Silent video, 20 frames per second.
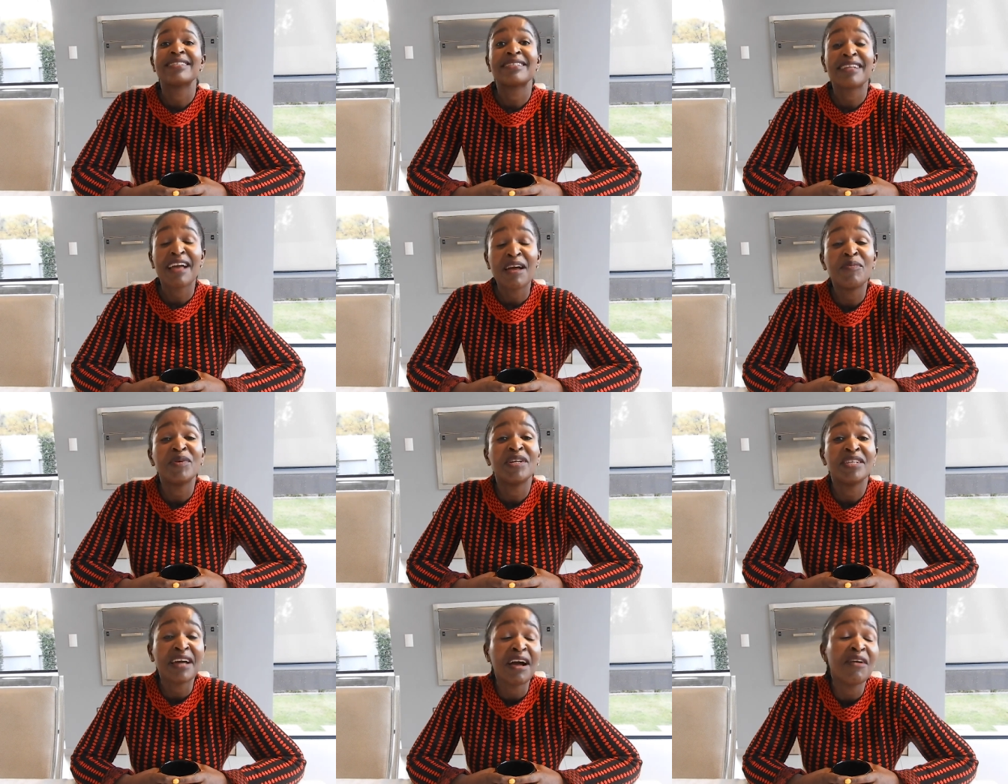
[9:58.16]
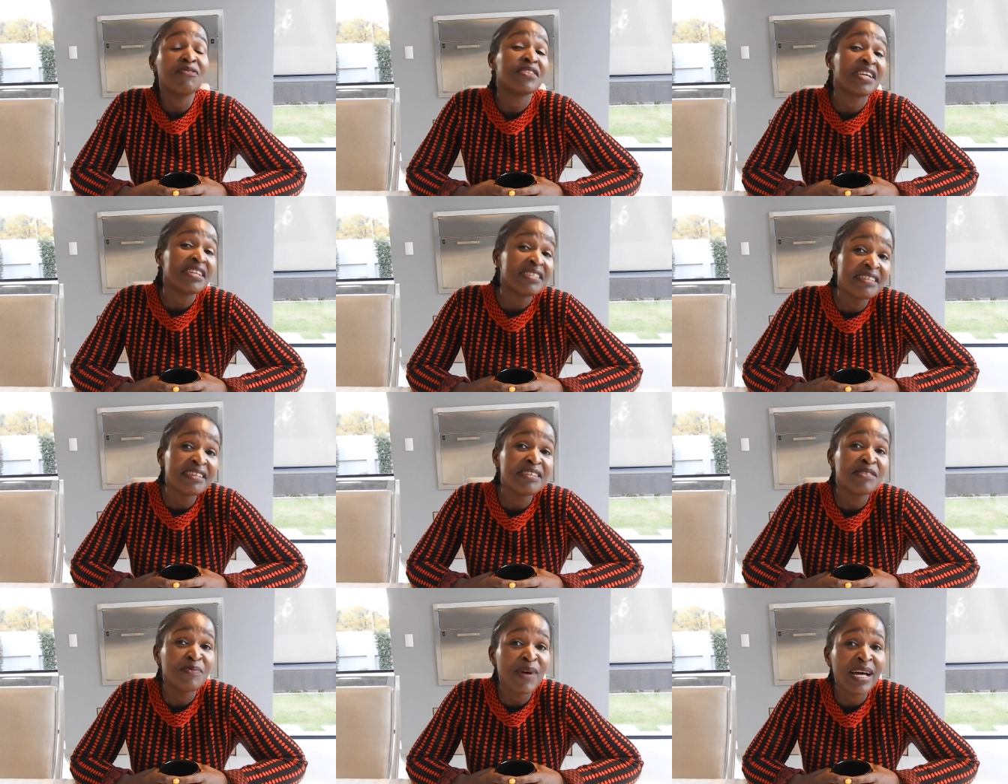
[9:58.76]
a stipend after
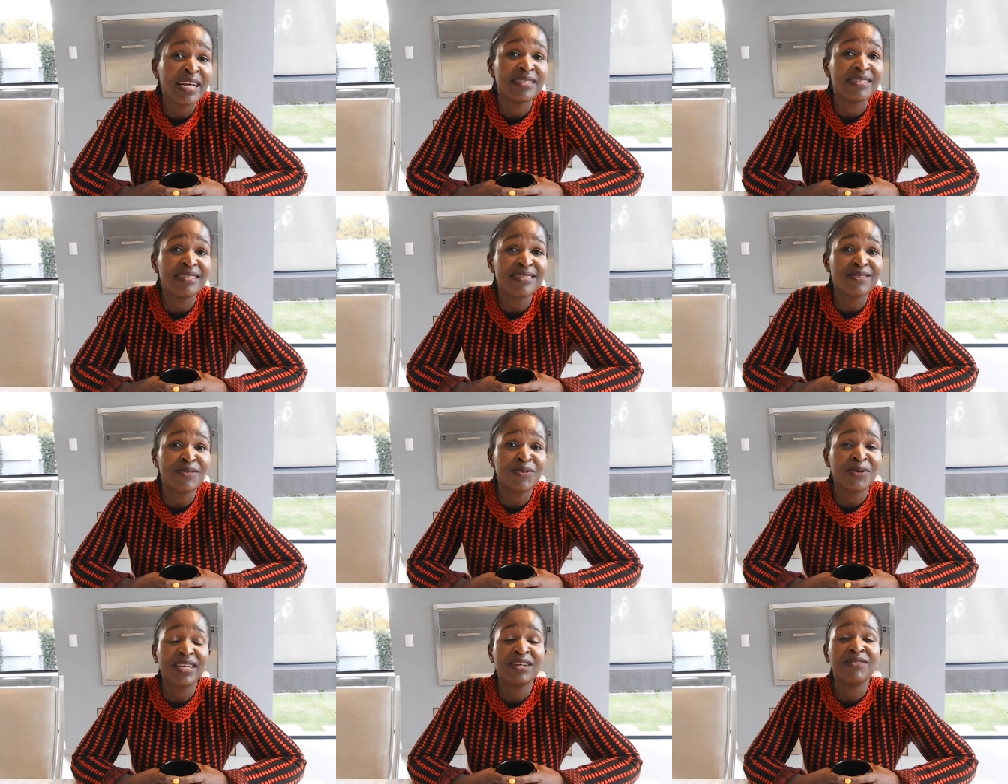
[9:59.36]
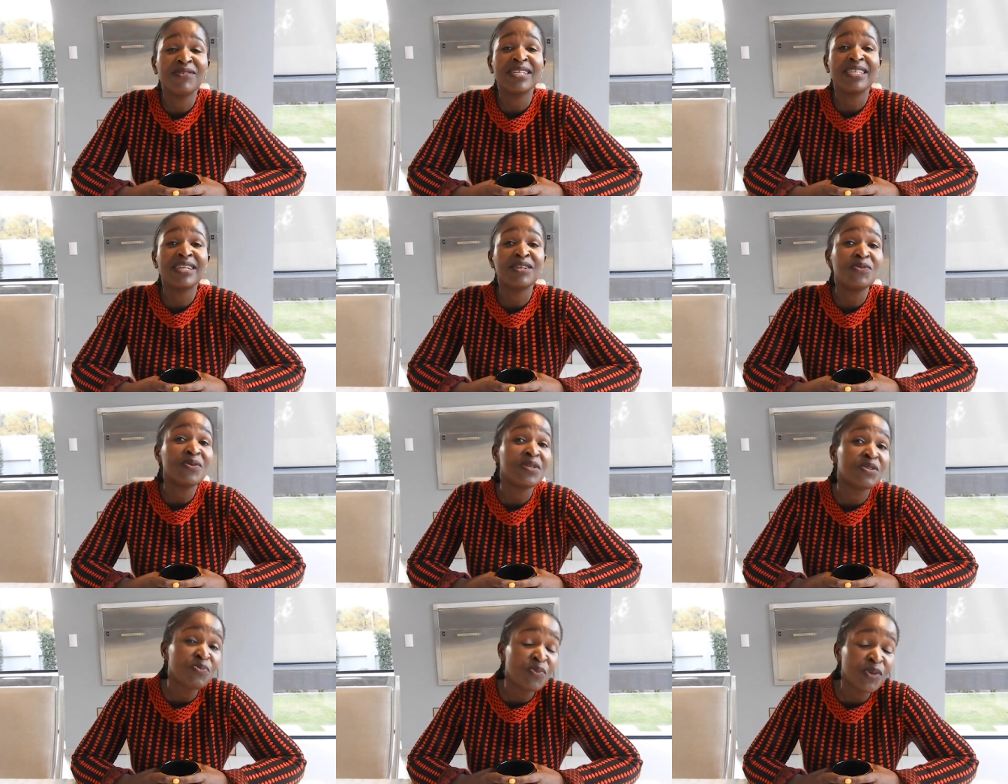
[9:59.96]
six months. Whatever
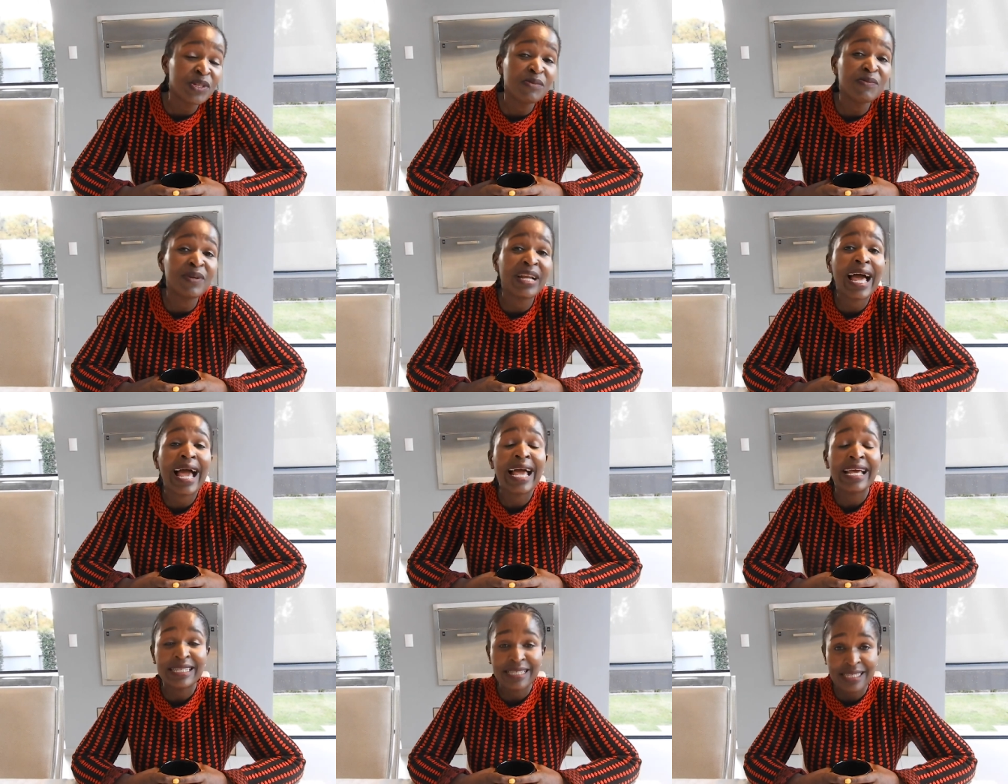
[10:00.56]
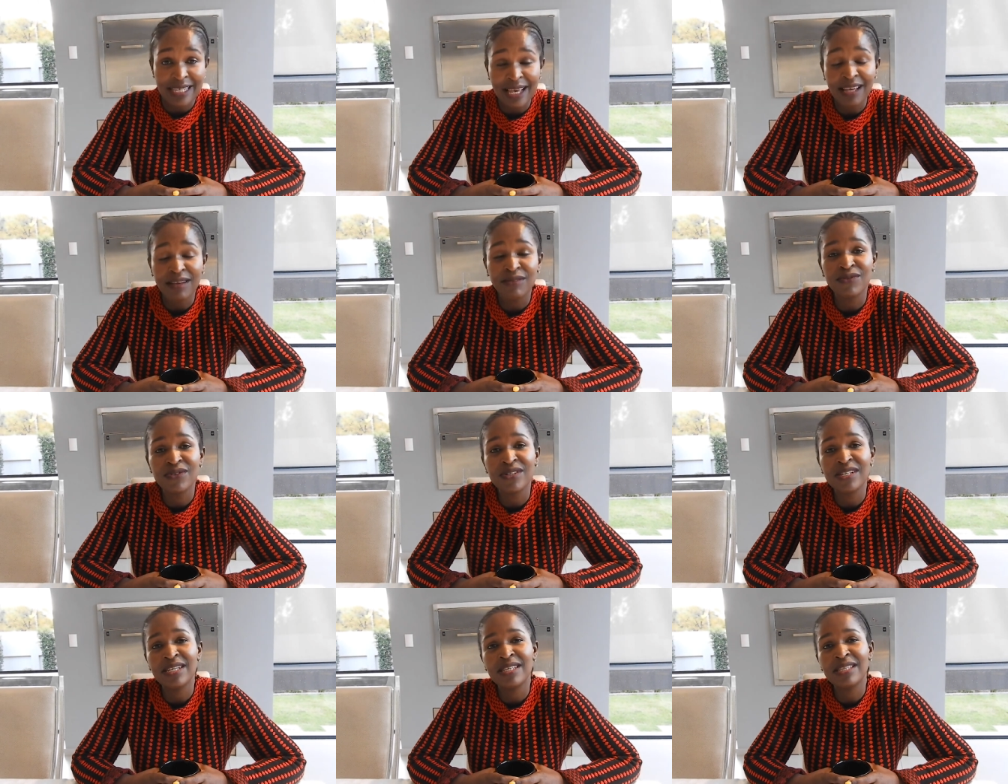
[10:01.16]
that was possible, I
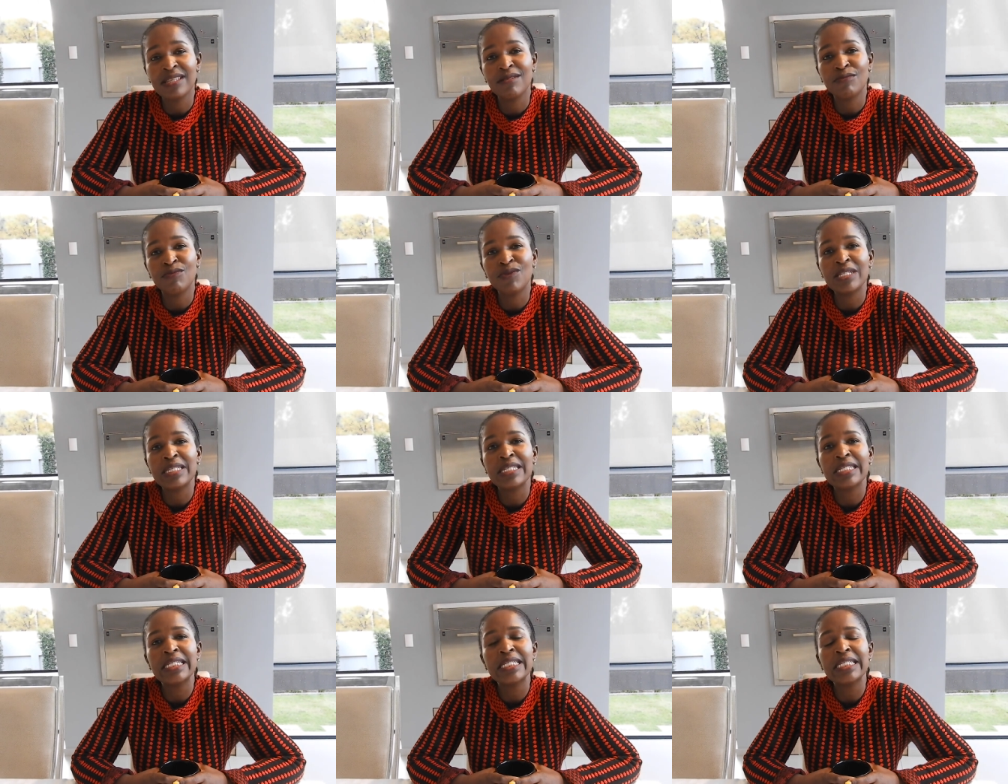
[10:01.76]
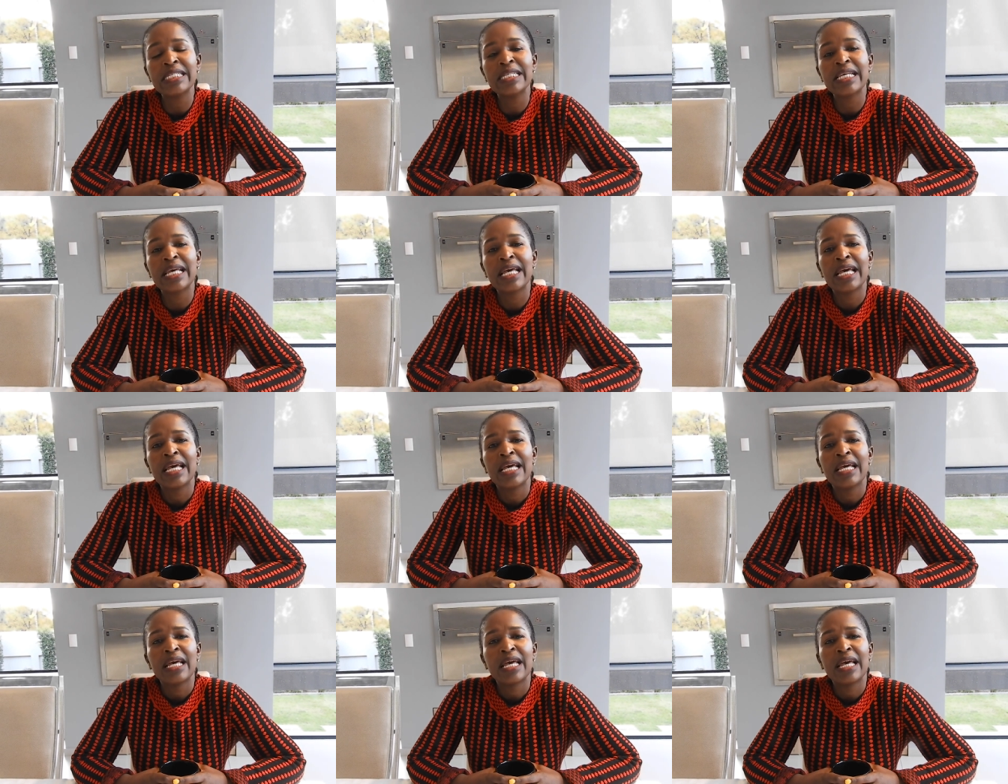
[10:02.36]
saved in the business.
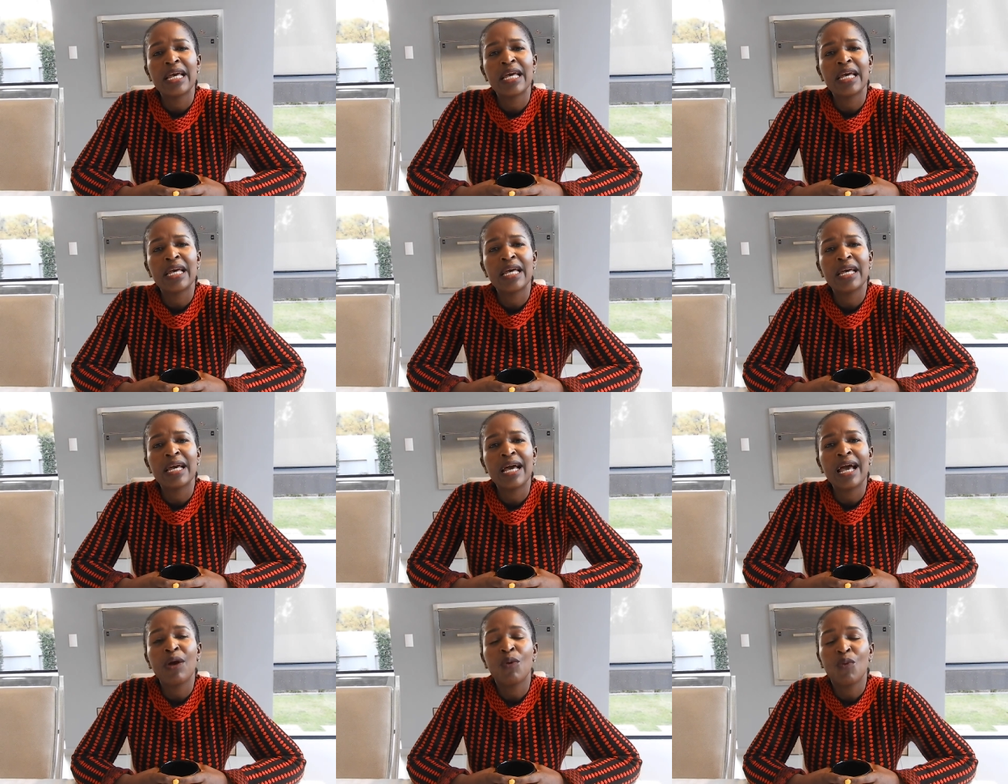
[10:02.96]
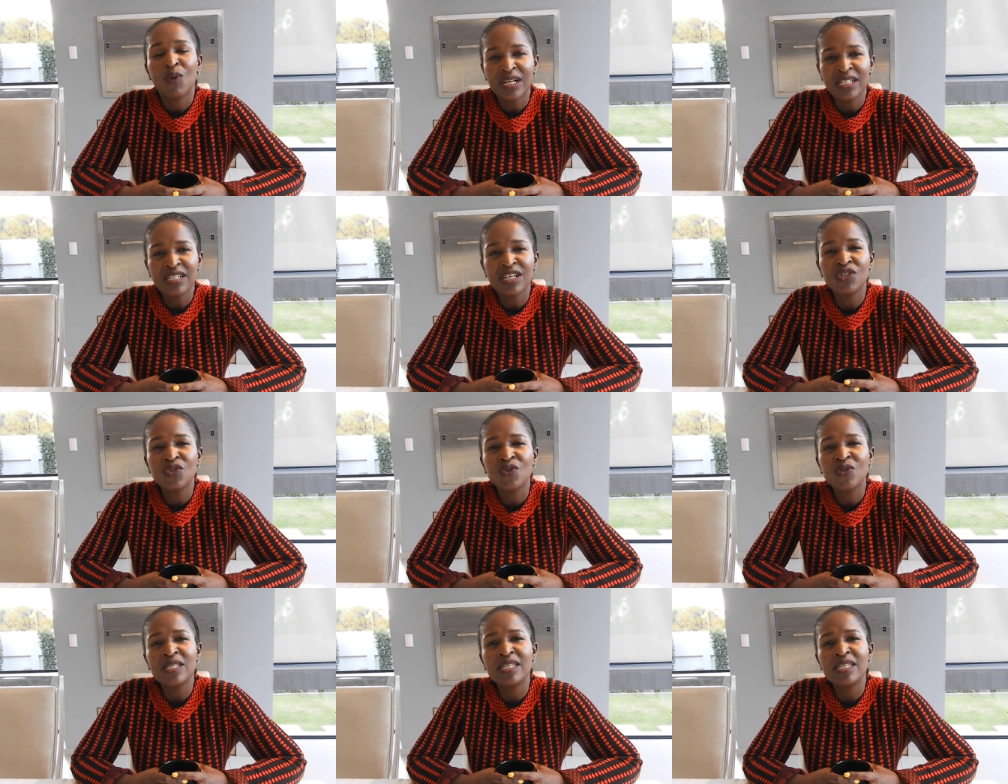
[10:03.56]
Uh, I wanted